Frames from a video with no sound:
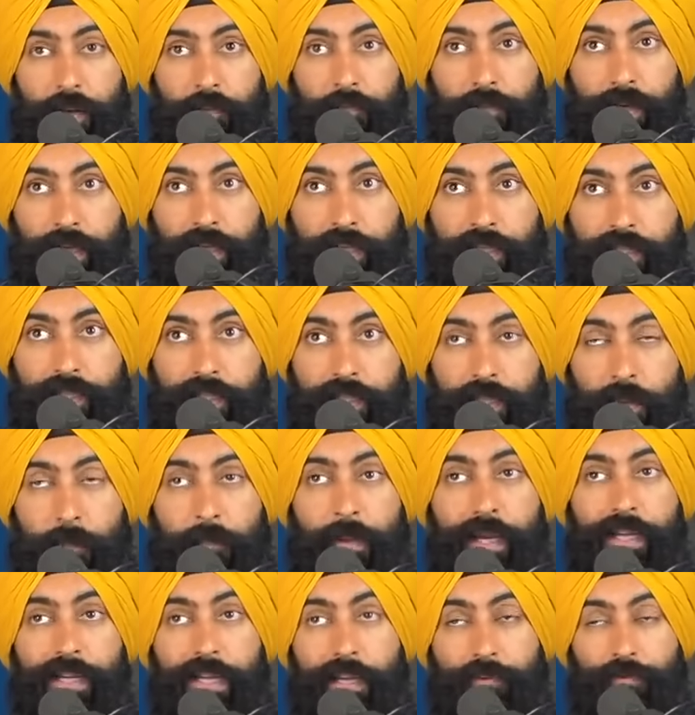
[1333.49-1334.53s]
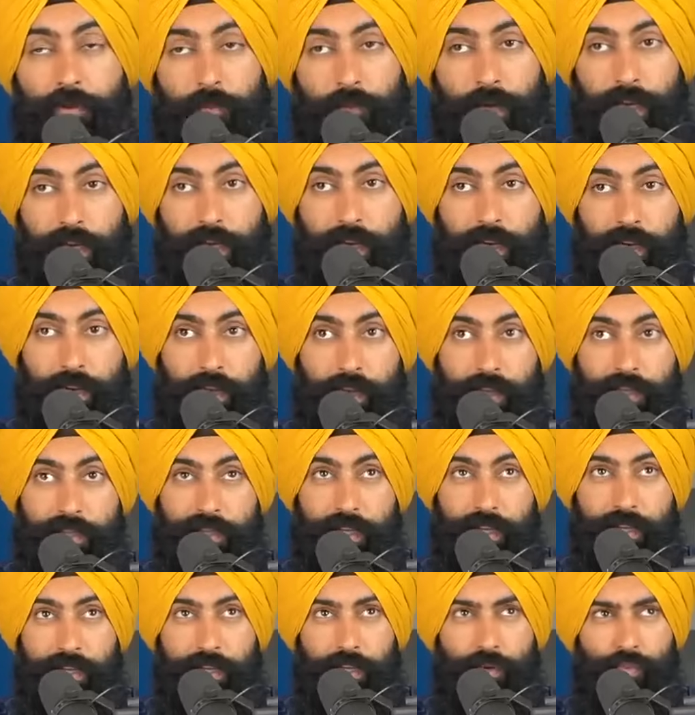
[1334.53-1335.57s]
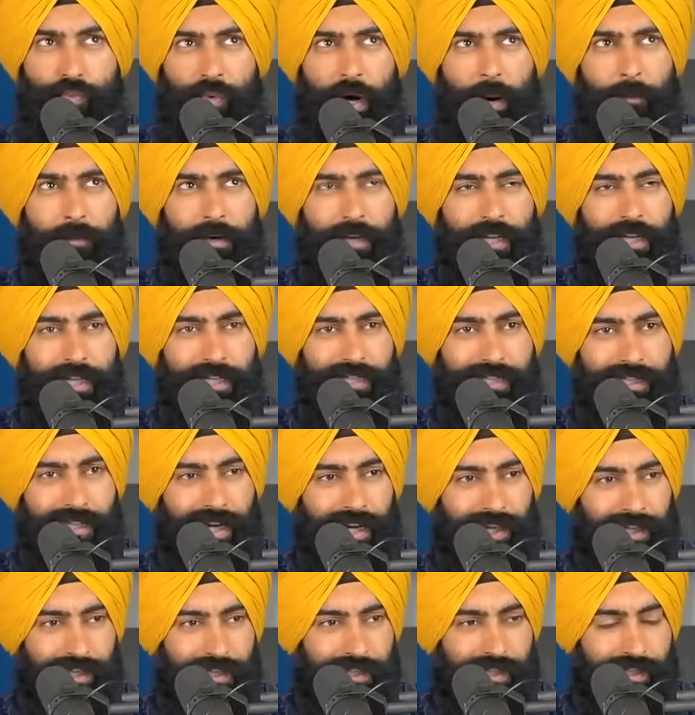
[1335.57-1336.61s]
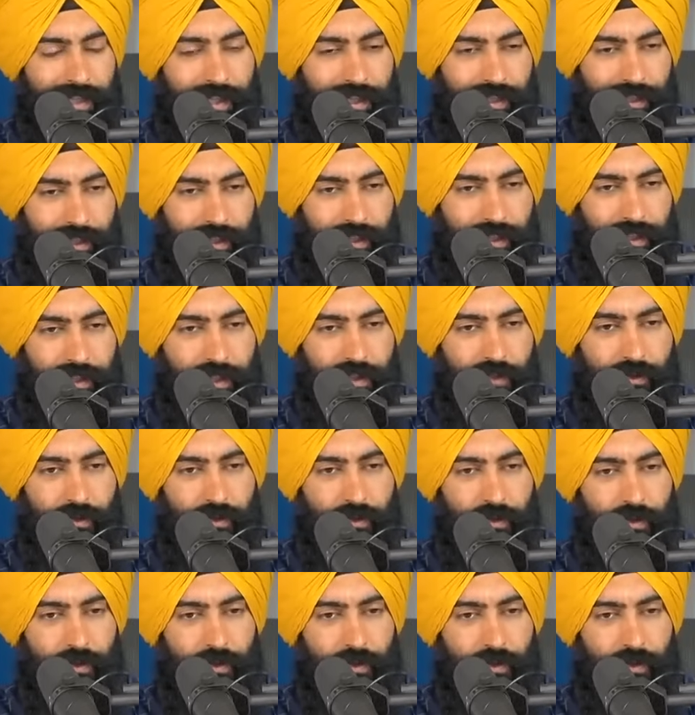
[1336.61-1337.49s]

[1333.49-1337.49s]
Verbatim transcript: because the big thing for me and this I think Robert Kiyosaki says this